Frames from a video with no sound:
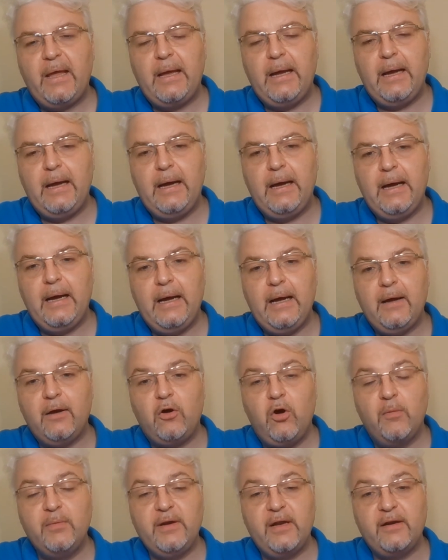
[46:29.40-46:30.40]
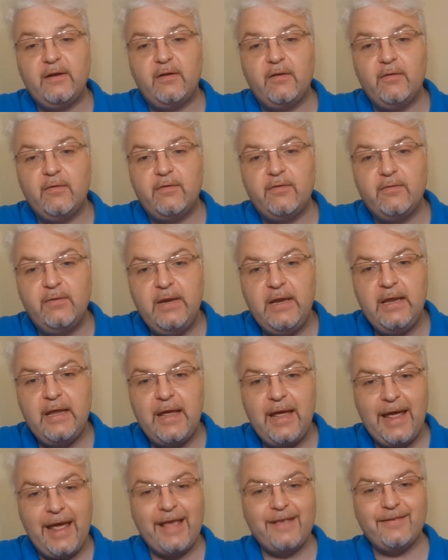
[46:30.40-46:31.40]
Common Article
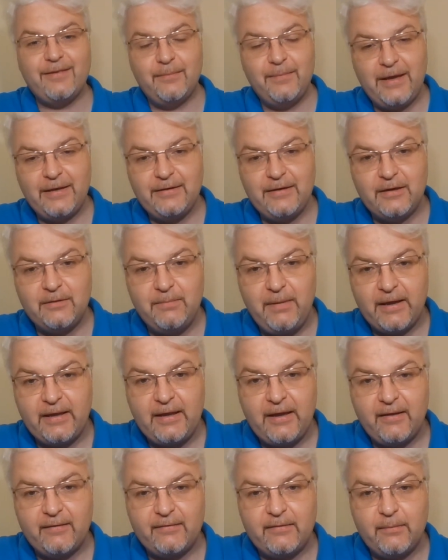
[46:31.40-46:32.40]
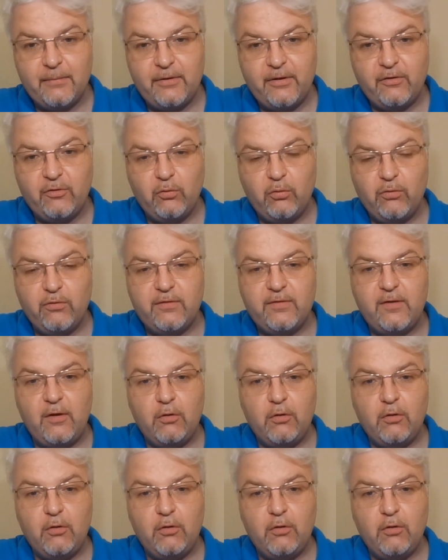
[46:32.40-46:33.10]
3 as amended by customary rules,